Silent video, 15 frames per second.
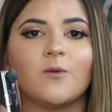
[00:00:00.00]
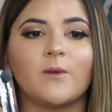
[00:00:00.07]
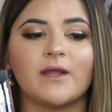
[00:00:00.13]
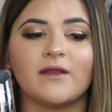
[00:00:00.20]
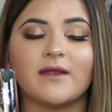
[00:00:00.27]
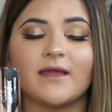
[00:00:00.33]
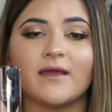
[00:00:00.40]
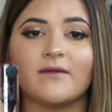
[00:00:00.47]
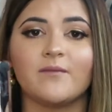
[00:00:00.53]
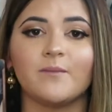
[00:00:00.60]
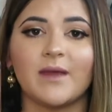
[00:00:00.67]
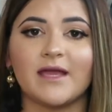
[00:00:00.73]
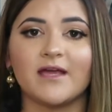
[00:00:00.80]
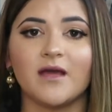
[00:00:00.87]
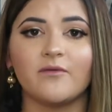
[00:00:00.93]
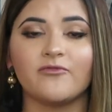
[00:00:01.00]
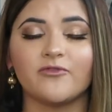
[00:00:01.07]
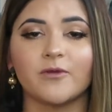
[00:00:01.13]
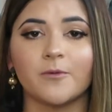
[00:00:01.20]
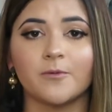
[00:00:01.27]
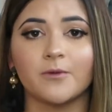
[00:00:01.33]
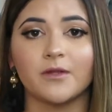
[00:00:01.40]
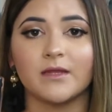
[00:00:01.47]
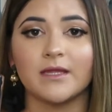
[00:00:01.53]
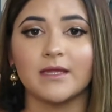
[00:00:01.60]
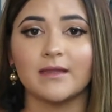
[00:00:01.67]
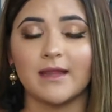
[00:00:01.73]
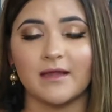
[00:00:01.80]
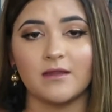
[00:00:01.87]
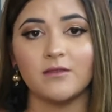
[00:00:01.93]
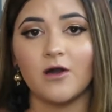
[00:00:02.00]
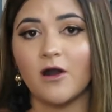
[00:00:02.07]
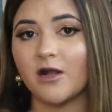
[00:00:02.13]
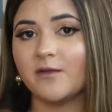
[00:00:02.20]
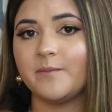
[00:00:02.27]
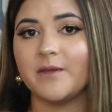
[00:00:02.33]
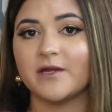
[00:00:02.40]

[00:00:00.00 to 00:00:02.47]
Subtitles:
wearing makeup for really like a long